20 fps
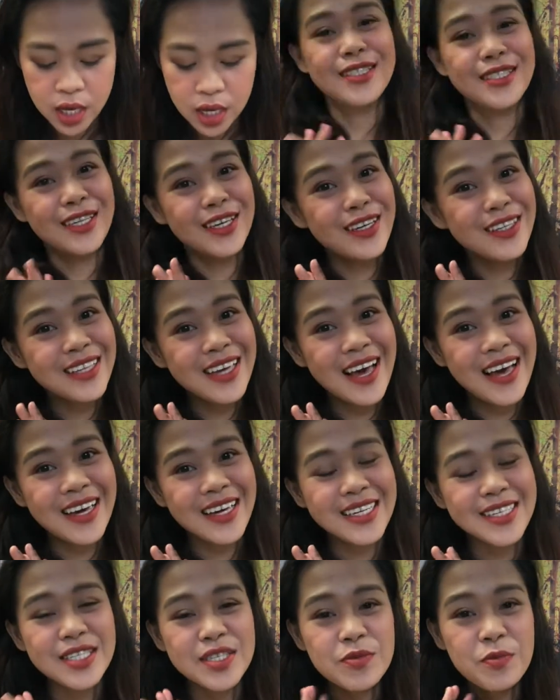So yun
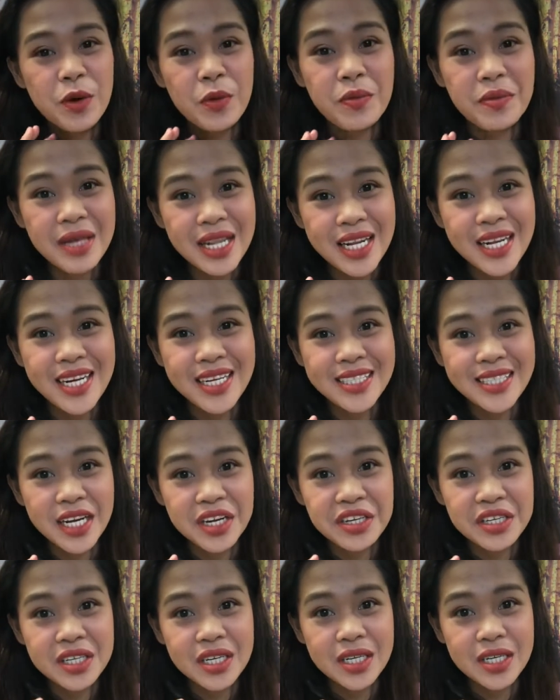guys, mamili lang
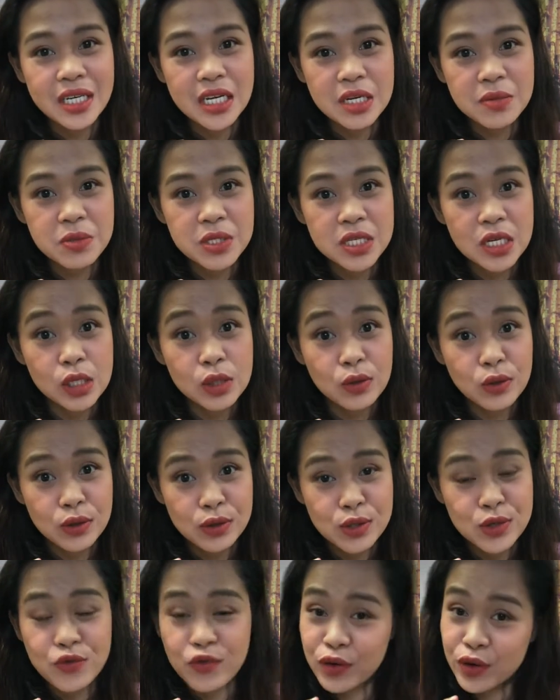tayo ng lipstick to
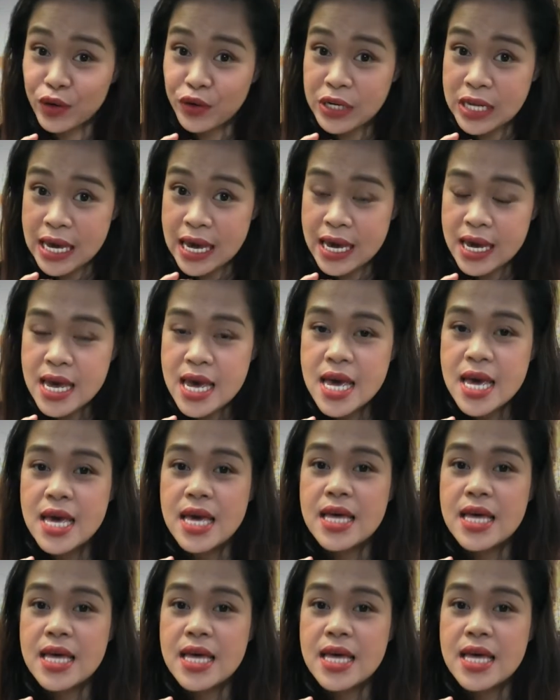use for today.